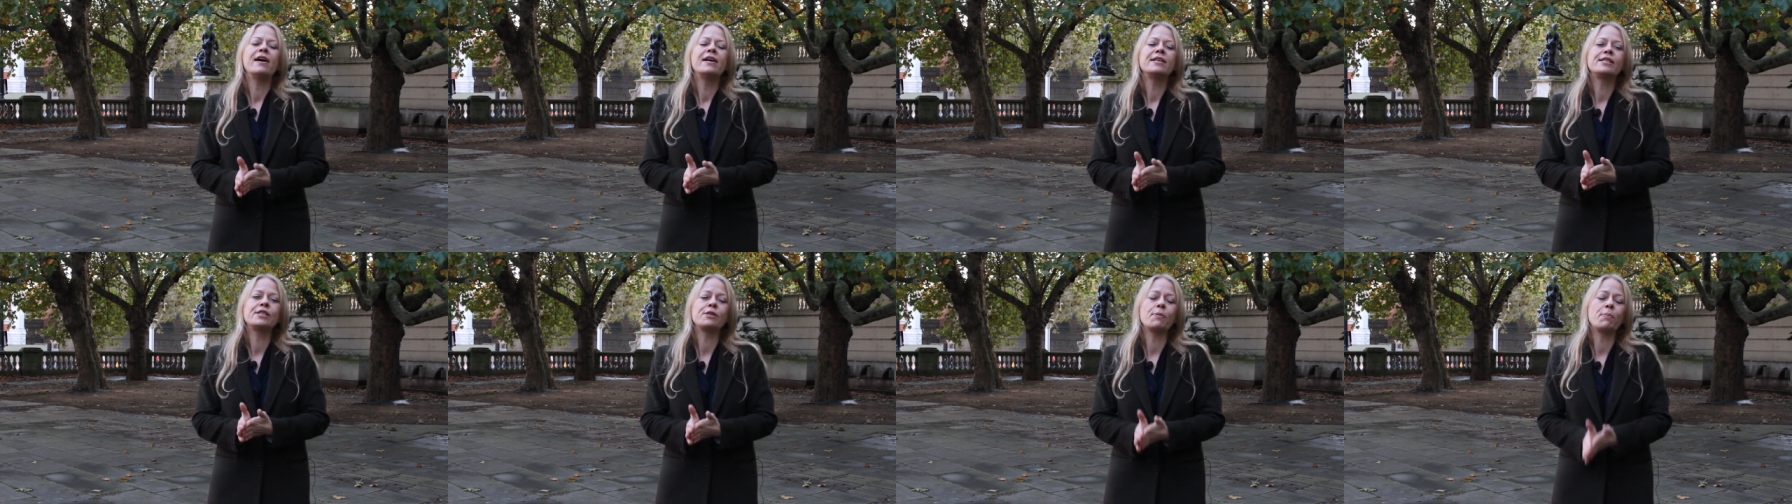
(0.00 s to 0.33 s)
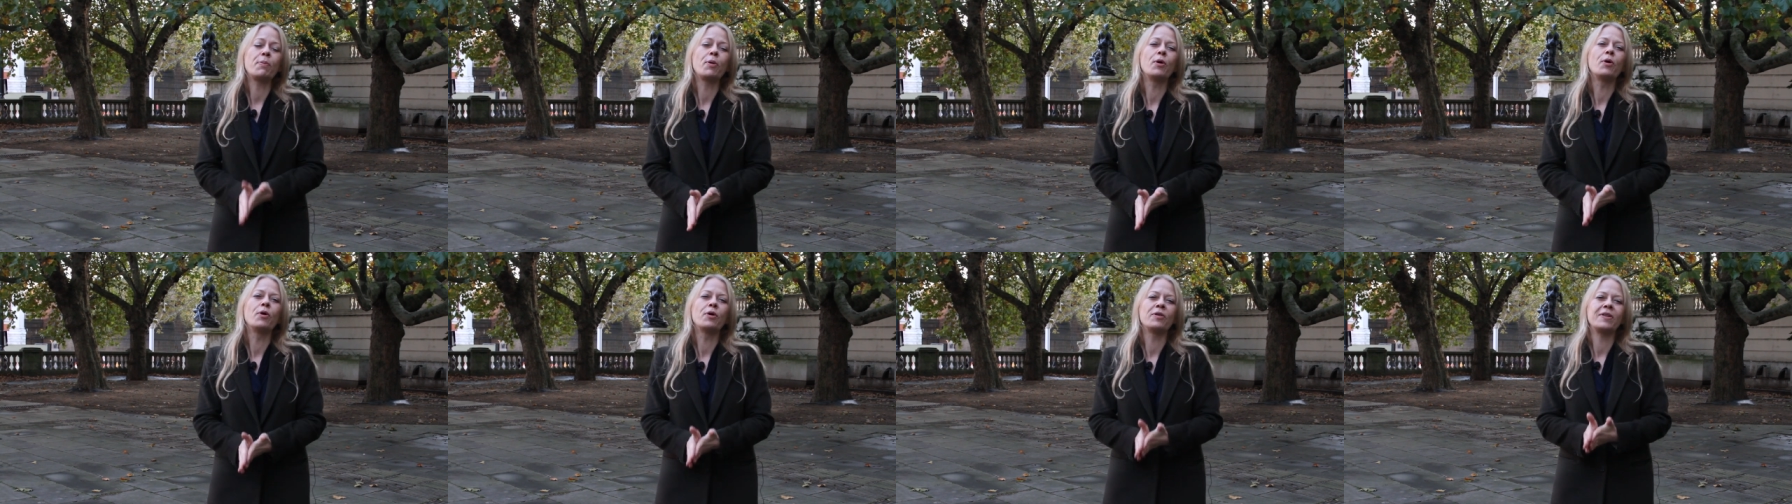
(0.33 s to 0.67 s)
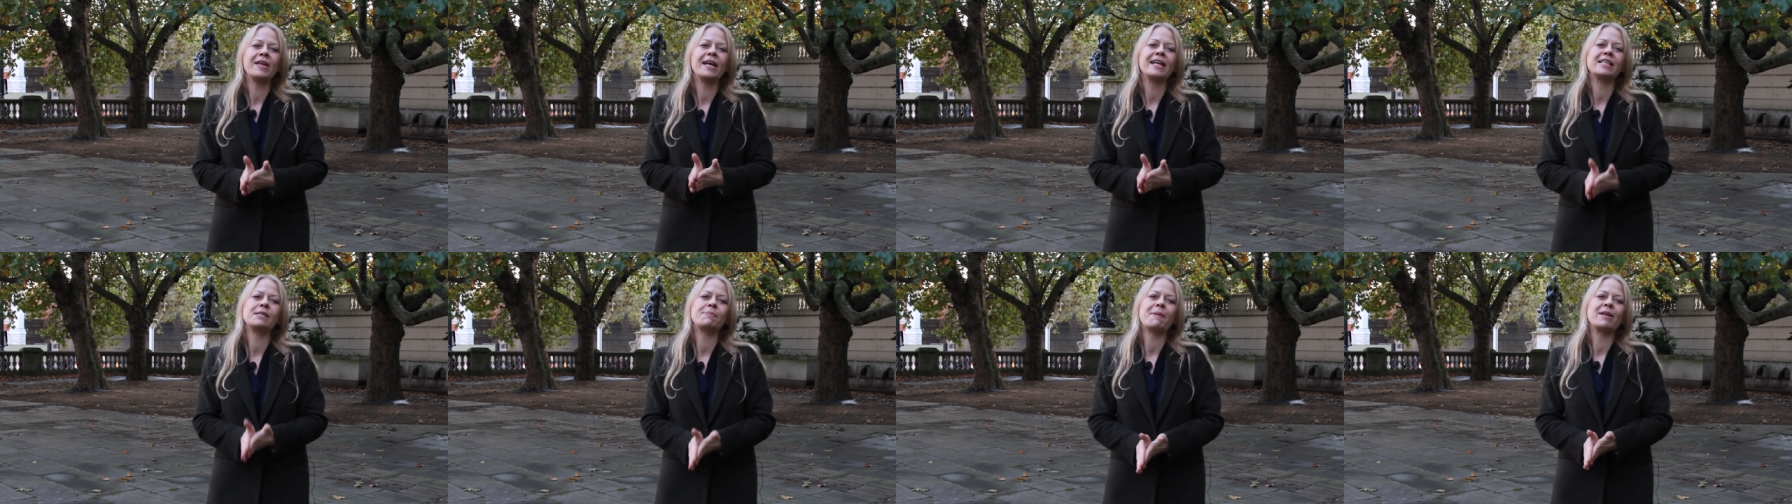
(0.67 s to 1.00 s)
support
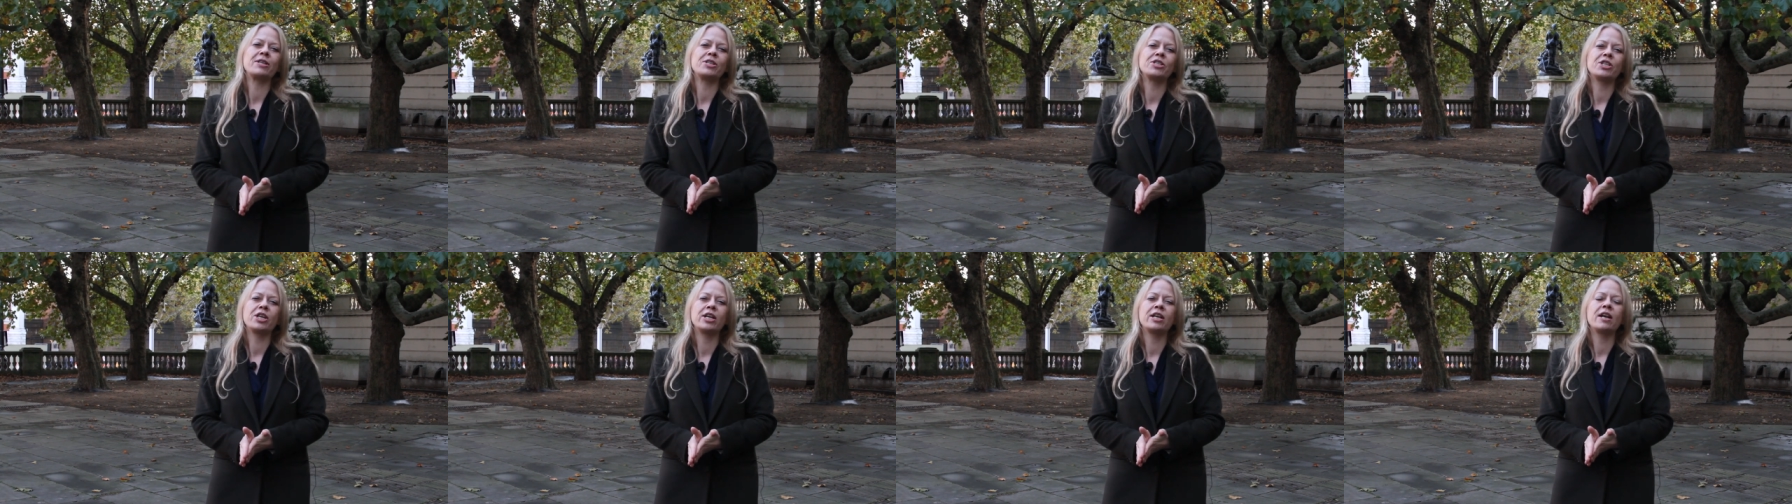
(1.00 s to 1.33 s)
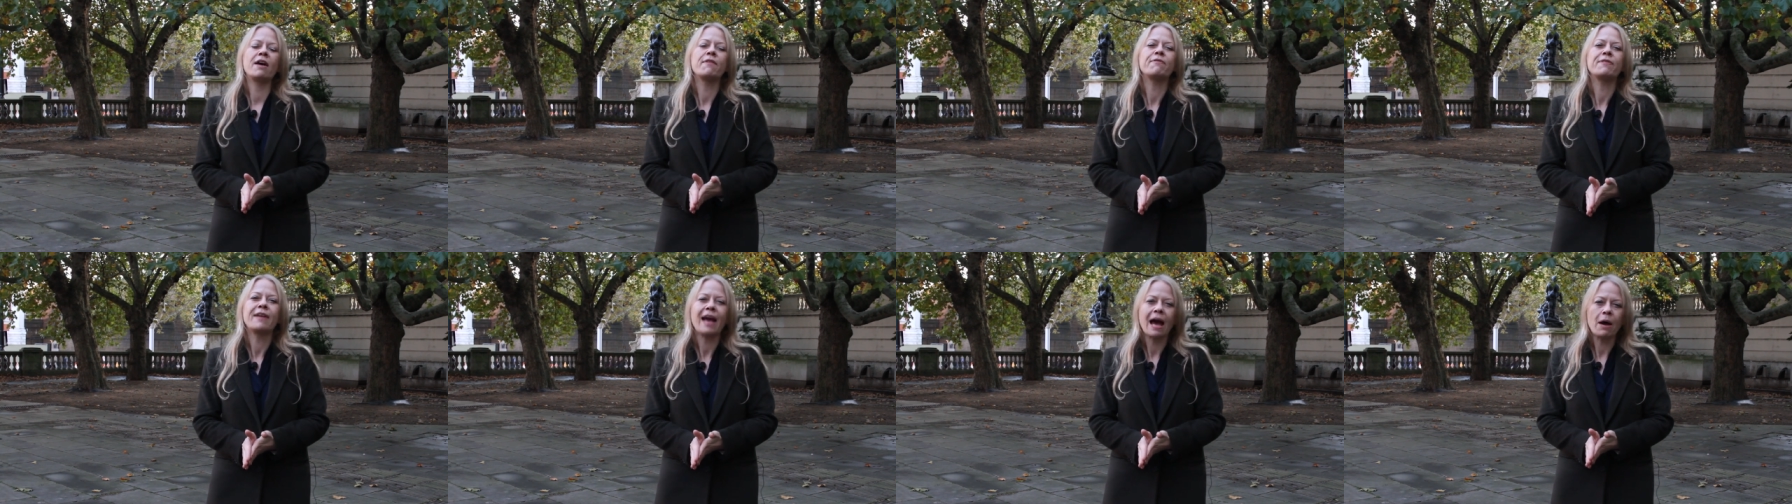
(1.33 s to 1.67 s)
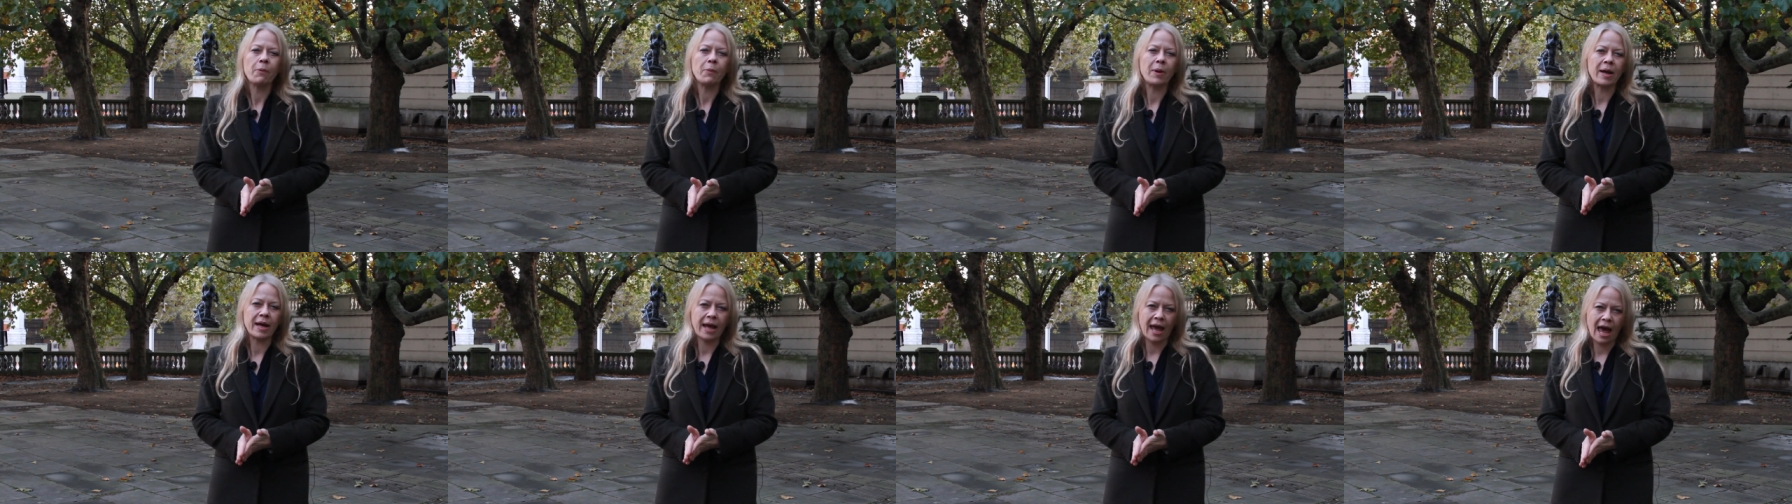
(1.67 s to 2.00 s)
the expansion of
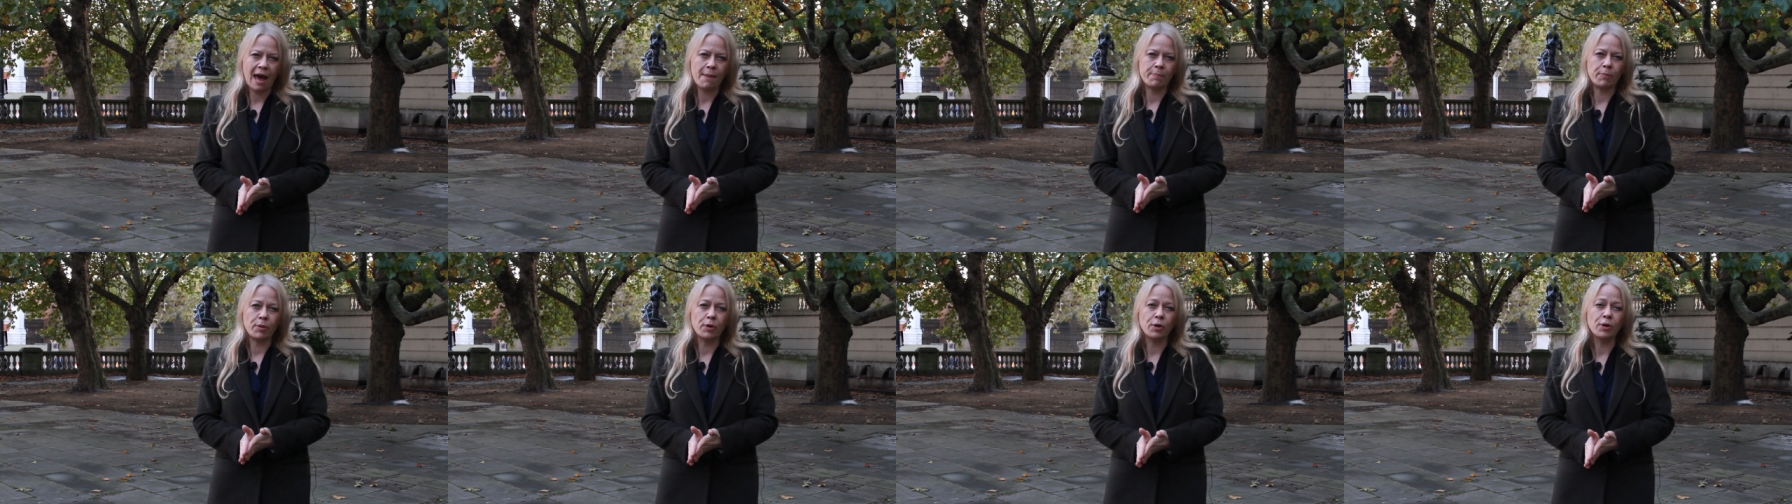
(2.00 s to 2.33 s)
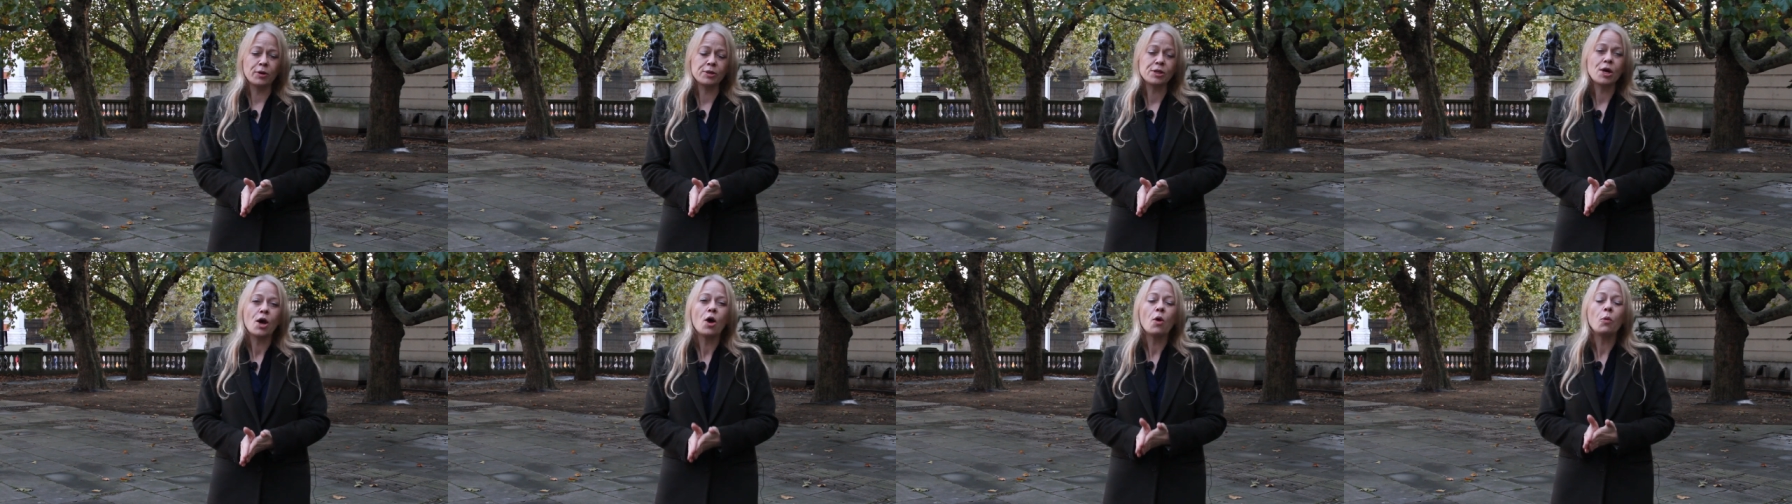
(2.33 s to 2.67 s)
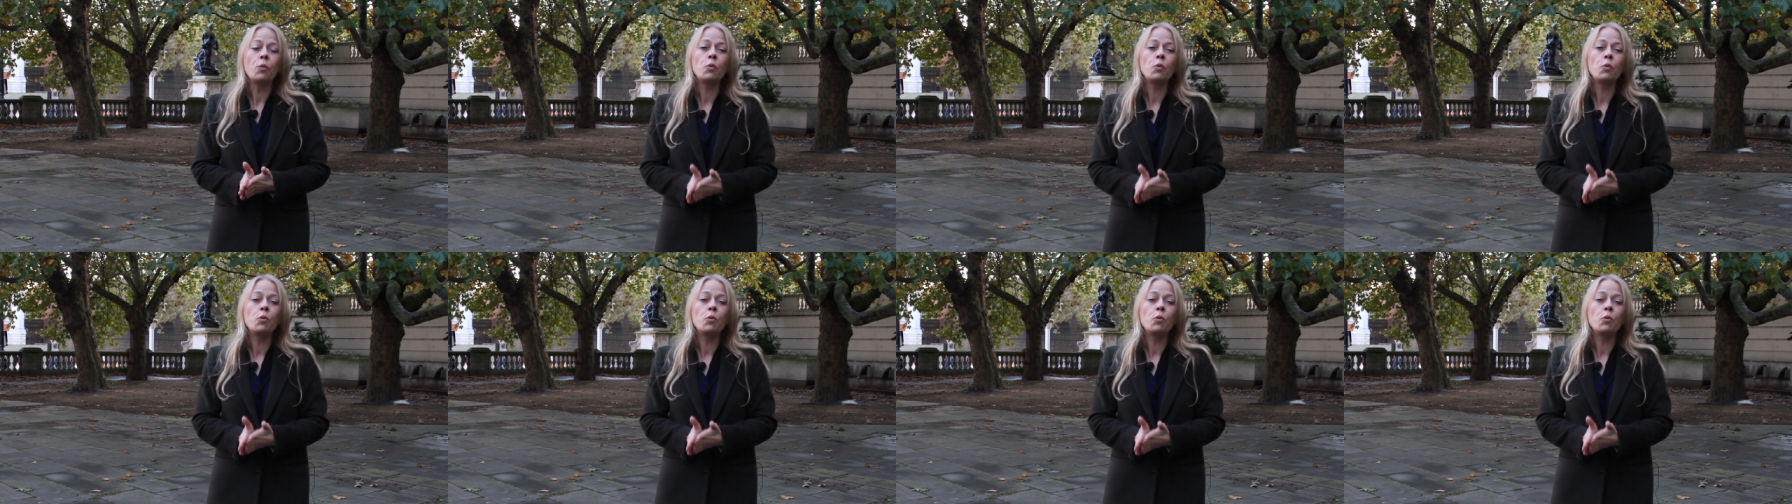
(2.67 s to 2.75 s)
Gatwick Airport?